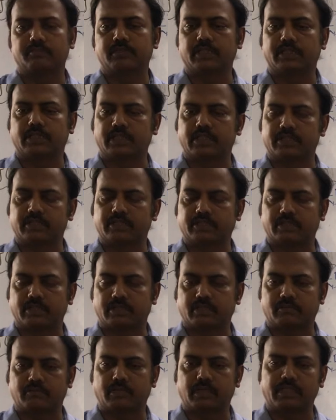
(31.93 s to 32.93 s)
that is
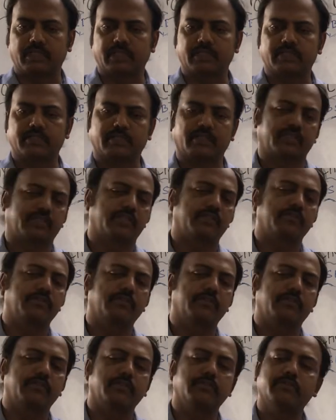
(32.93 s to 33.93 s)
what is a
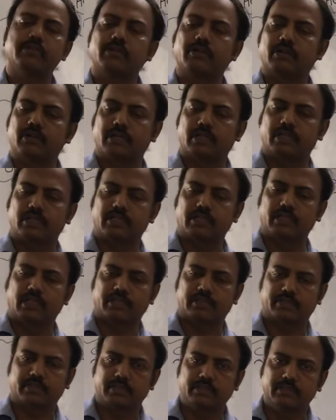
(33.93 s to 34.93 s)
pseudo uniorder
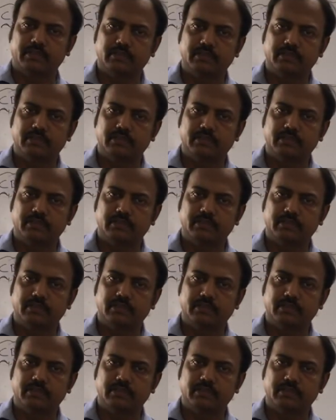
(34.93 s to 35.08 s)
reaction